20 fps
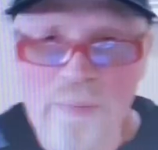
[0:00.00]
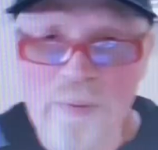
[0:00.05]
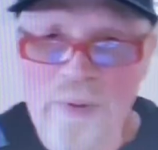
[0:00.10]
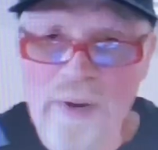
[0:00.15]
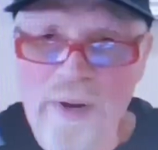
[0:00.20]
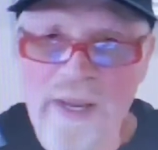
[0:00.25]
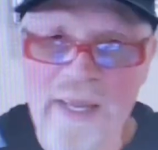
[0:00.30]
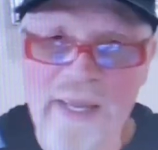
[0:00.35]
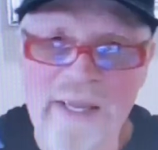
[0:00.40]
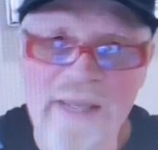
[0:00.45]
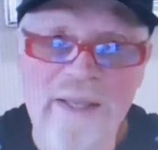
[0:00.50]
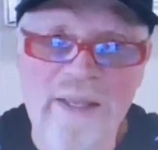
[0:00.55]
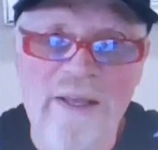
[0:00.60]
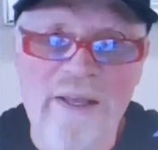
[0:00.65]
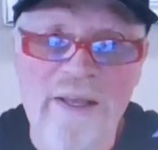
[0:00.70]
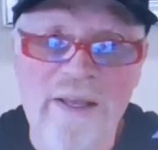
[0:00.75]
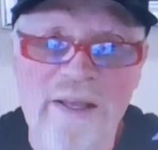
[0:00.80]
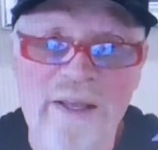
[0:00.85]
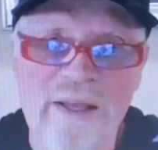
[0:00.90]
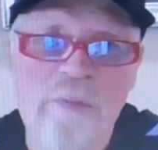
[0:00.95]
pray
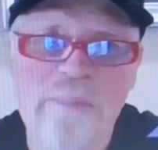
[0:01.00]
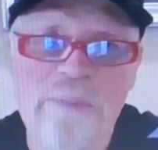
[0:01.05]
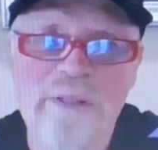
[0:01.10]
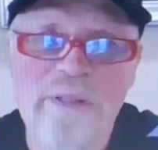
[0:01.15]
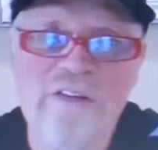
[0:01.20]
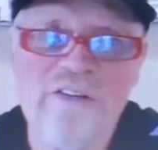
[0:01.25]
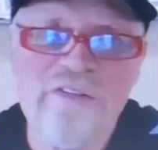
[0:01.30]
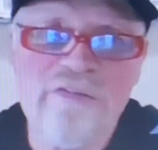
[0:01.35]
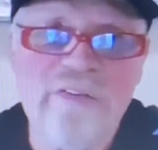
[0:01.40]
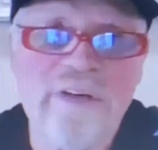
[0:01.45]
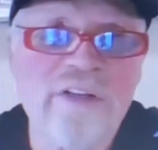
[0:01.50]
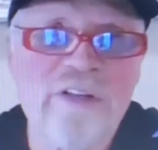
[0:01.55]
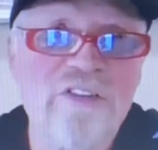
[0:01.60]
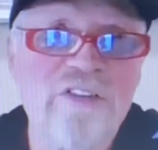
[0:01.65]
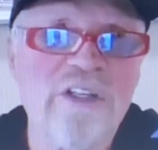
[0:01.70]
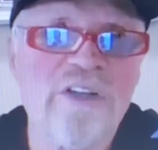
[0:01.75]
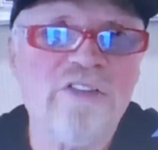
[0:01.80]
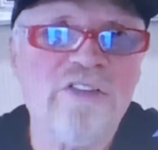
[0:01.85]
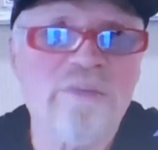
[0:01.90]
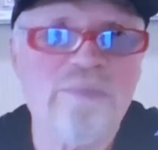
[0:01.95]
oh, please fix
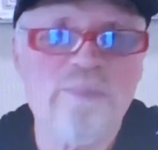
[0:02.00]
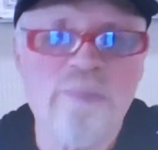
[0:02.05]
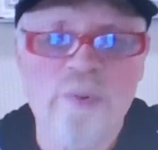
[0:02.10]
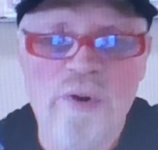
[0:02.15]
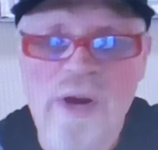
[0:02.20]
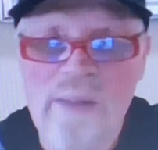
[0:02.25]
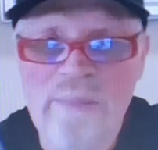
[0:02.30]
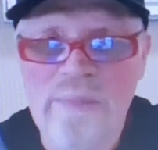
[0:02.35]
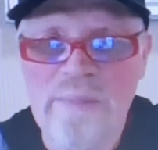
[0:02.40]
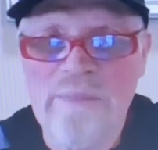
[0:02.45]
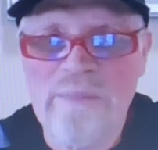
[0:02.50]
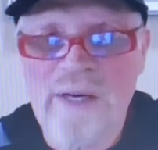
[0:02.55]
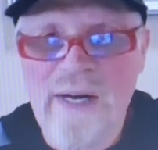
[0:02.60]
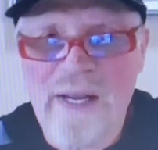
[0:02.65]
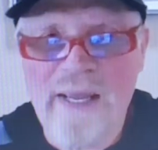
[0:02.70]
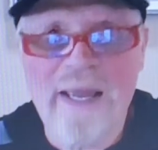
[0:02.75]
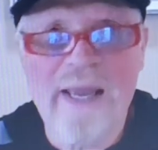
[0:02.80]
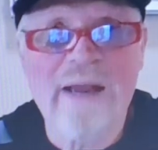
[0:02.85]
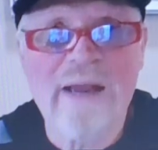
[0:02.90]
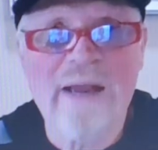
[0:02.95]
this problem that I
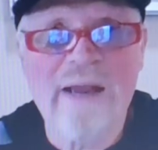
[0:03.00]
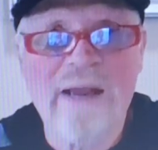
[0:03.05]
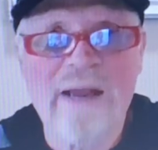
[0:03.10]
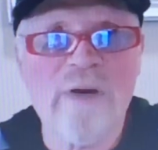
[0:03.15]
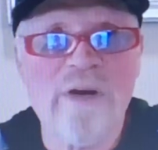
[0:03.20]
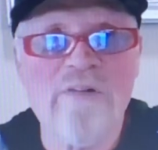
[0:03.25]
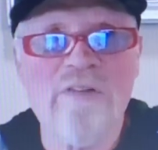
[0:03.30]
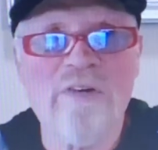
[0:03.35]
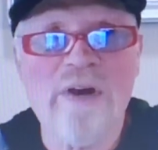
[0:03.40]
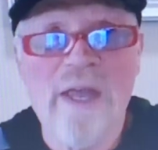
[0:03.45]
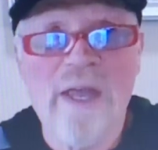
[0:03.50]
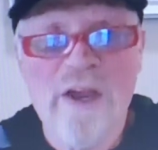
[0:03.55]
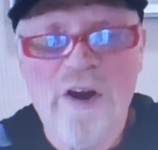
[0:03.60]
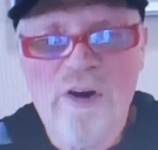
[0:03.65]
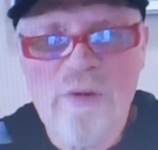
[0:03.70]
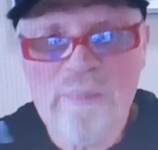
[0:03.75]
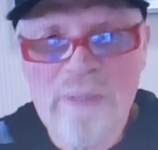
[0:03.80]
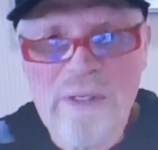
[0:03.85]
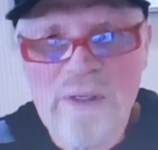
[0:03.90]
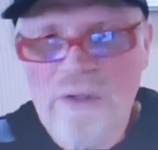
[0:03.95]
have or whatever.
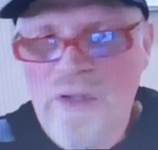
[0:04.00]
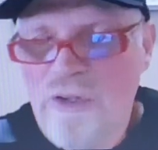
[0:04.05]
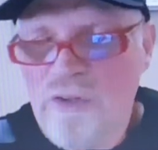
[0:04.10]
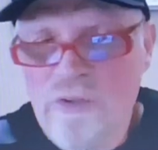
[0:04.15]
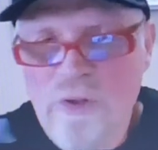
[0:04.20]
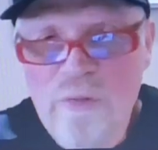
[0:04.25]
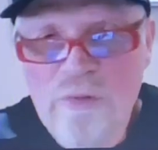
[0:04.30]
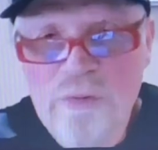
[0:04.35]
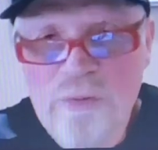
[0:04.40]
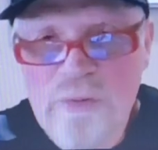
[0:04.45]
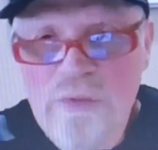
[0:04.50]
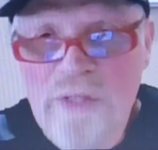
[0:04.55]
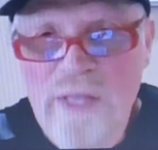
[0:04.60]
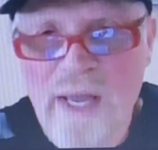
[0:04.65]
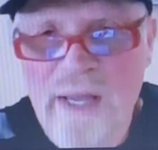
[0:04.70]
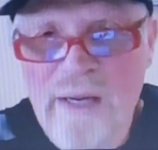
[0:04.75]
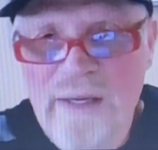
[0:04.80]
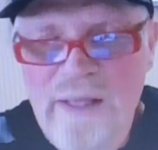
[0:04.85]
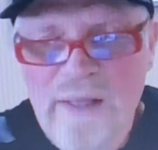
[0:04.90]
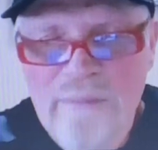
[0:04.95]
Help me. Don't do
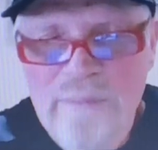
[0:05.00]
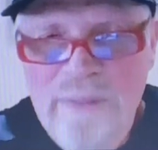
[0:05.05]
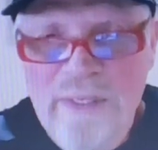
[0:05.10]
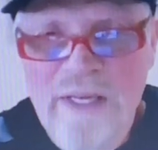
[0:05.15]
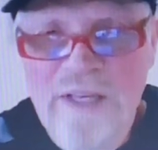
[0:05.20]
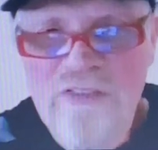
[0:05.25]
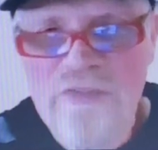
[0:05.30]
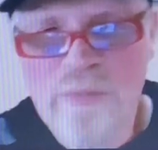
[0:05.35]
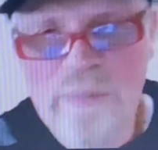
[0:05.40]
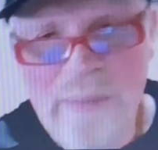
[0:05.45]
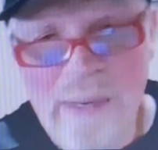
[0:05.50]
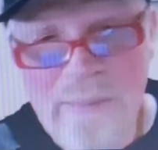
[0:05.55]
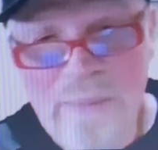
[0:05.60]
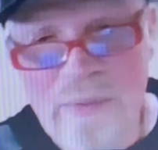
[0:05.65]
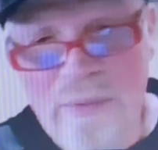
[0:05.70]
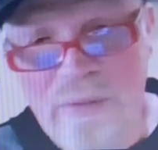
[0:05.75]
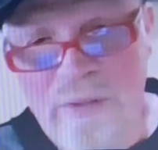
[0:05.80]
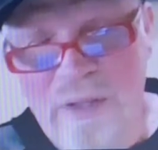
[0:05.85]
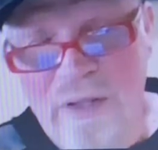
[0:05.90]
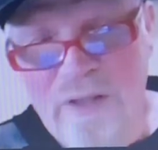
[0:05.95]
that. Because
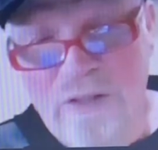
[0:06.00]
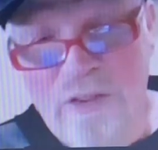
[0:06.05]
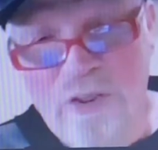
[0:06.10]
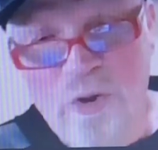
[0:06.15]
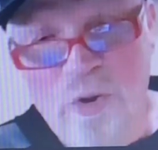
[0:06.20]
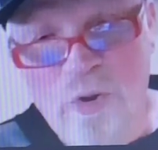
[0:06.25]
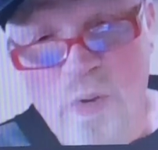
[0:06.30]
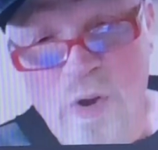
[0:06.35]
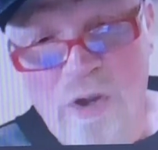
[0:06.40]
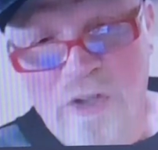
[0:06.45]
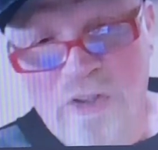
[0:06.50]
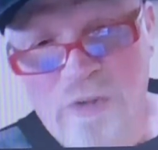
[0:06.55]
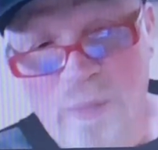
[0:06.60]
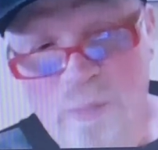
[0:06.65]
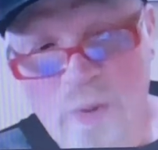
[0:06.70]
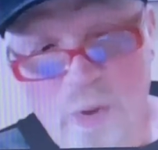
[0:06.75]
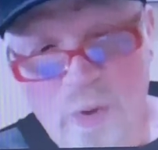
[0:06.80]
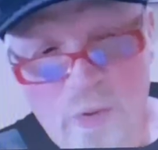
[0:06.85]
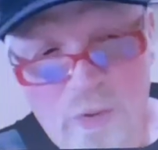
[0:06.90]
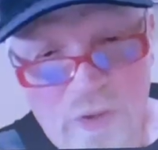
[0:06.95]
remember, the
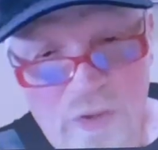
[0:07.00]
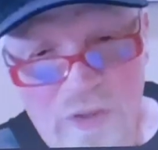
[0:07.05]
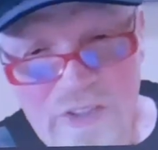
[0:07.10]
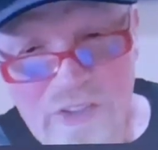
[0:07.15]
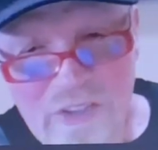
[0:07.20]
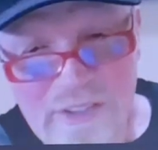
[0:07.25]
quantum world looks